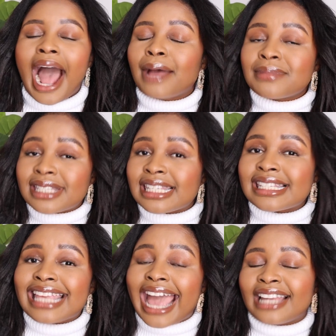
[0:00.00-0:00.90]
I'm
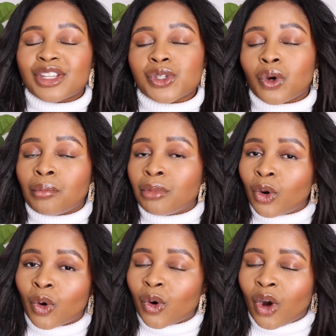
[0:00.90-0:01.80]

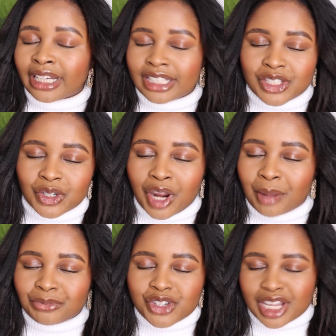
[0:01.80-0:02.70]
Zizi_Moloko on
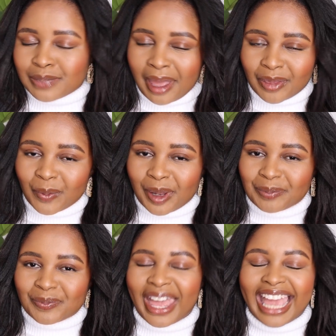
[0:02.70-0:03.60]
Instagram, just by the
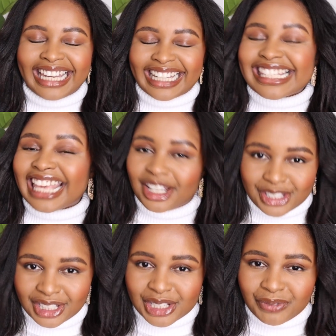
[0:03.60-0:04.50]
way. Let's get into this